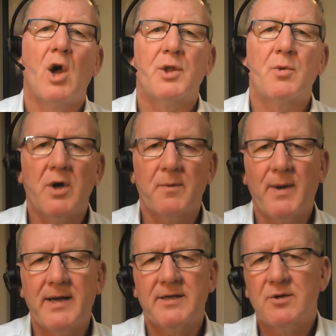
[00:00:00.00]
The
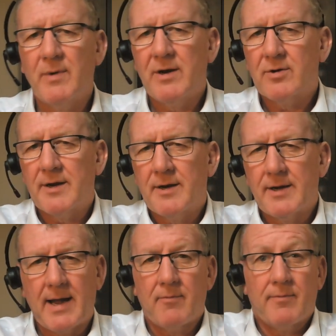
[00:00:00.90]
workplace, as we look at it
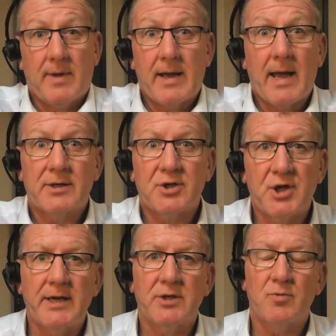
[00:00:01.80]
now, it has
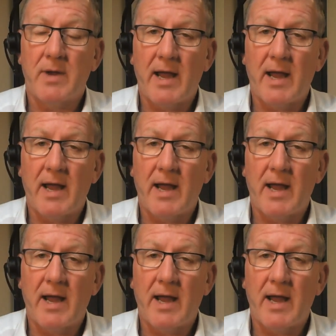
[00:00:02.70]
changed. We